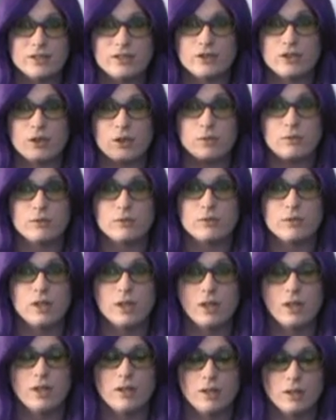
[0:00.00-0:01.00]
is so
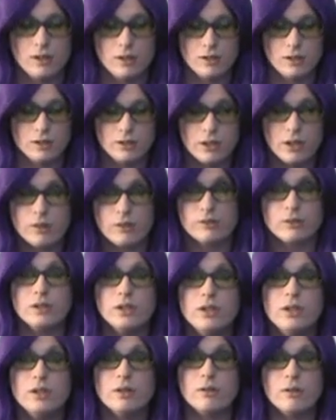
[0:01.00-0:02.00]

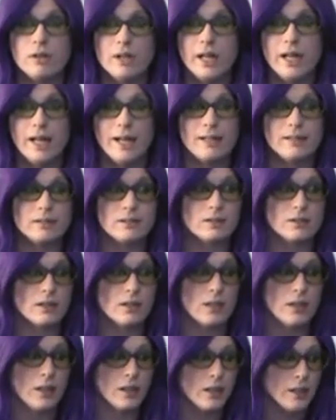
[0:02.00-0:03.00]
new. And
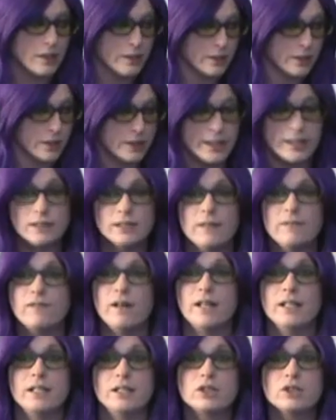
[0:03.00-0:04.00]
the things I
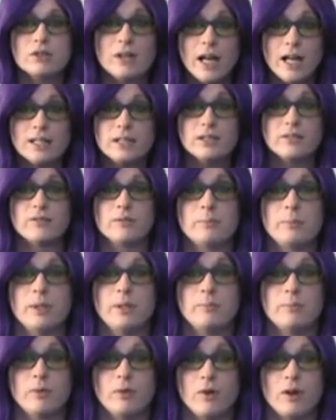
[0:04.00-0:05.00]
find attractive of
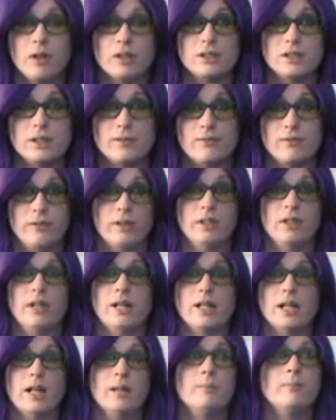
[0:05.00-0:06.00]
people are different.
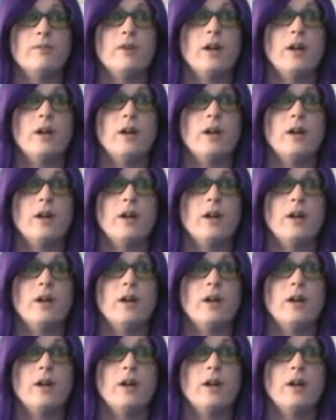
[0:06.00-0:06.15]
Like, I'm